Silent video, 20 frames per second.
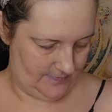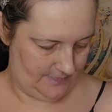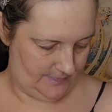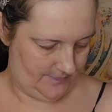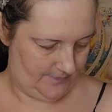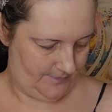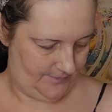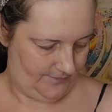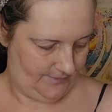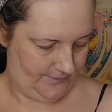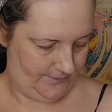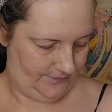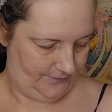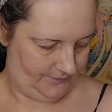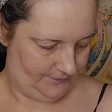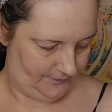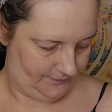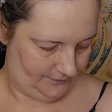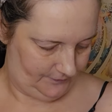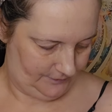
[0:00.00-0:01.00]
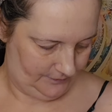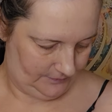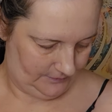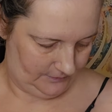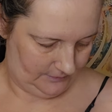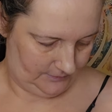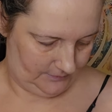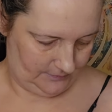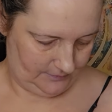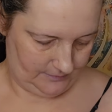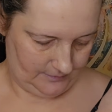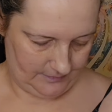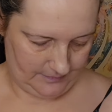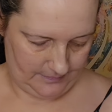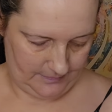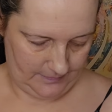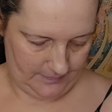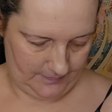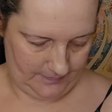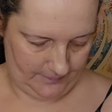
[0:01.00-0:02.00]

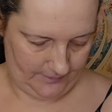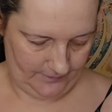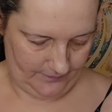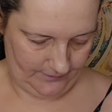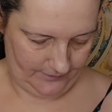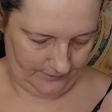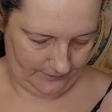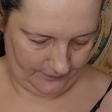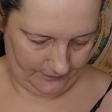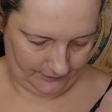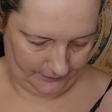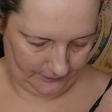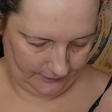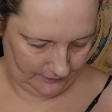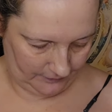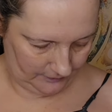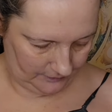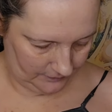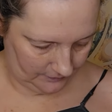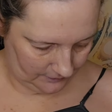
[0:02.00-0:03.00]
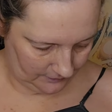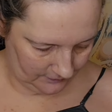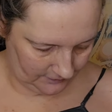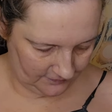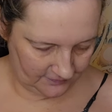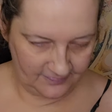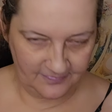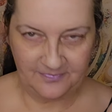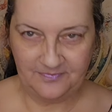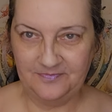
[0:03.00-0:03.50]
No one is speaking in this clip.